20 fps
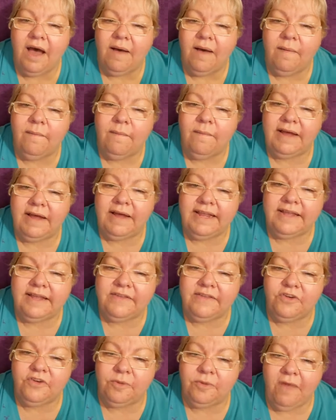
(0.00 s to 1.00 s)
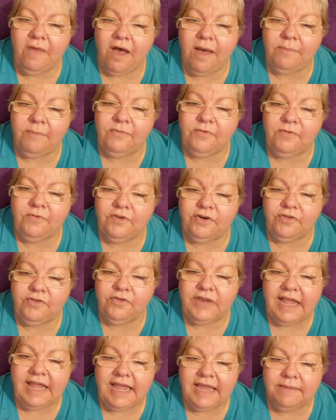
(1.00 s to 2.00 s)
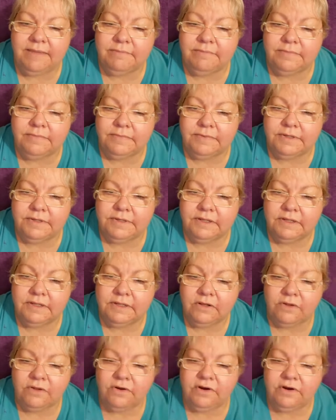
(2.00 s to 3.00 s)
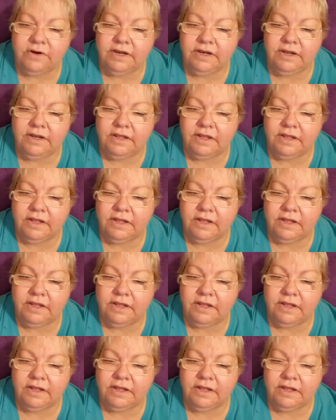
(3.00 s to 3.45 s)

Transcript: what is your mom's first name, Lauren?